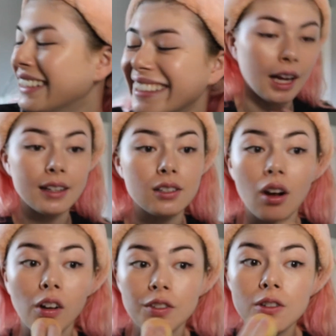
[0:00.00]
That's
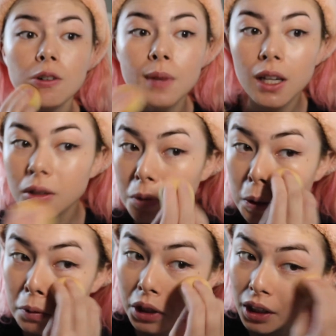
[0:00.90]
also my own
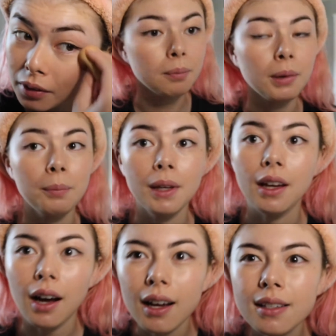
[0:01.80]
doing, but
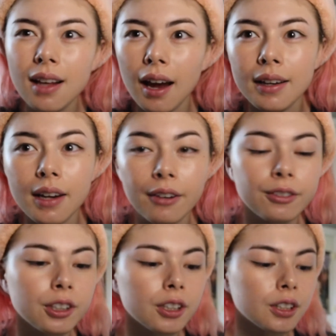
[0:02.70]
because I
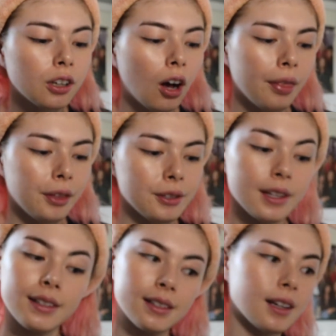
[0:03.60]
never got those
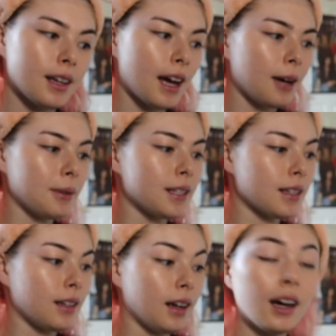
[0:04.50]
like study habits
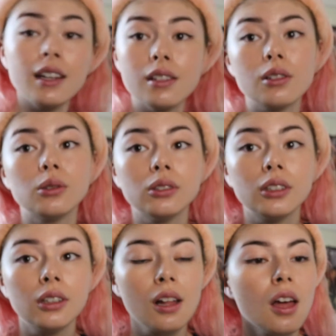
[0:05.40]
in high
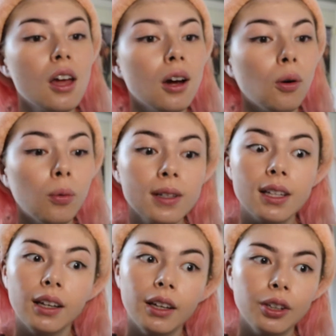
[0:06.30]
school, once
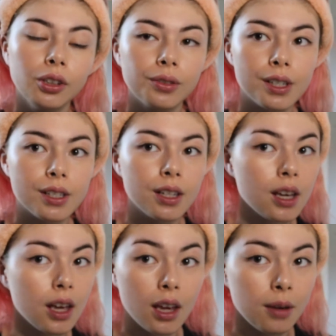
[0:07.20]
I hit
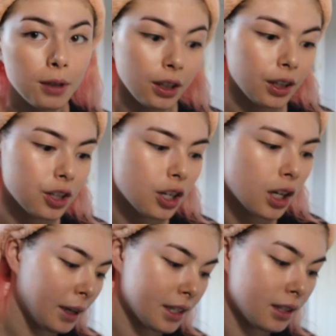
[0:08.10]
university, it hit me like a
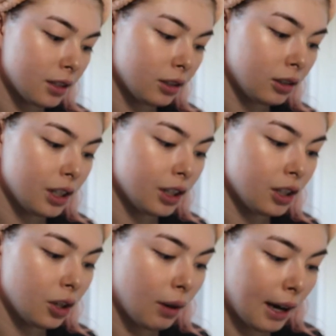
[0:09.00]
truck. I still didn't
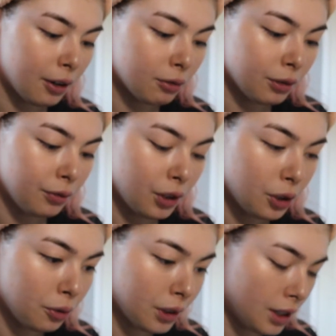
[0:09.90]
know how to
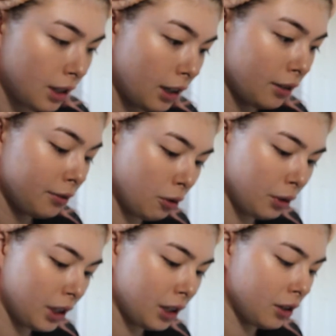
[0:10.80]
review and stuff. So
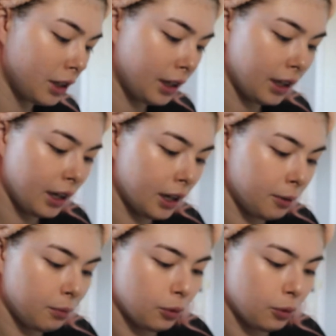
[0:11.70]
here I am